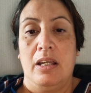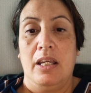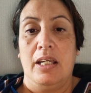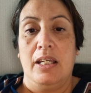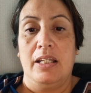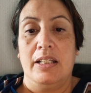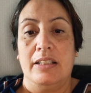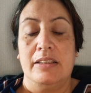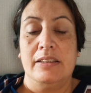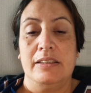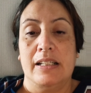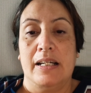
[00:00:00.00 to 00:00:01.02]

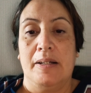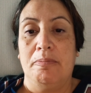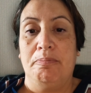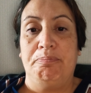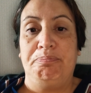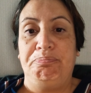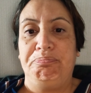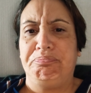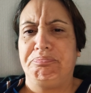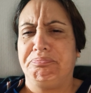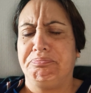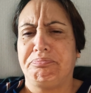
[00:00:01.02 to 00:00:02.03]
And,
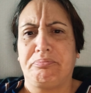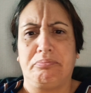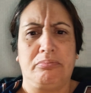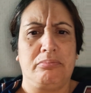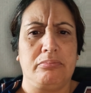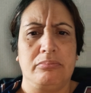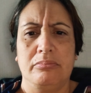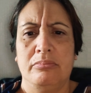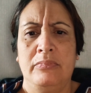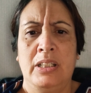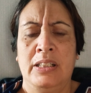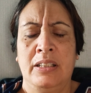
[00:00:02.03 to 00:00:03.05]

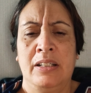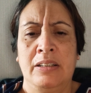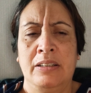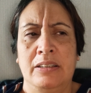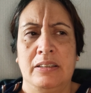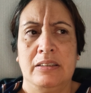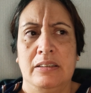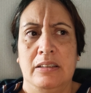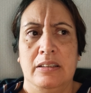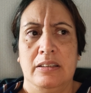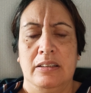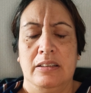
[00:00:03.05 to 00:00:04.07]
you know,
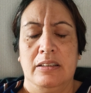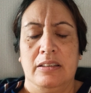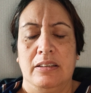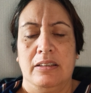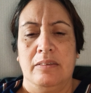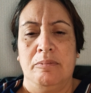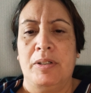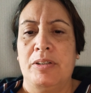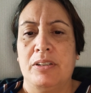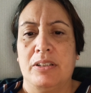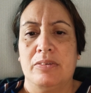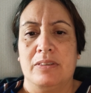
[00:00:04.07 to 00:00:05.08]

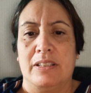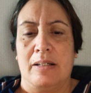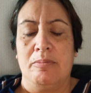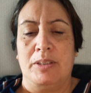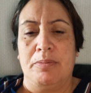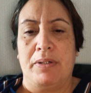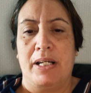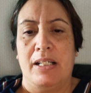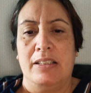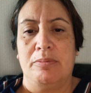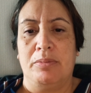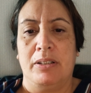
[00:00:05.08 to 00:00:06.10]
miracles come to
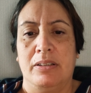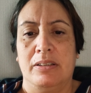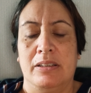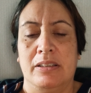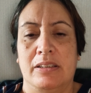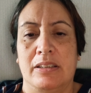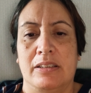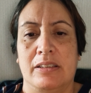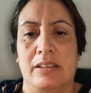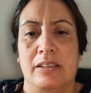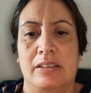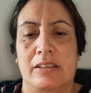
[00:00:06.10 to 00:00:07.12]
pass, brothers and
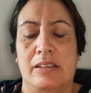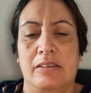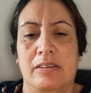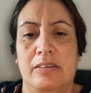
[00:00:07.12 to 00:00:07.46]
sisters.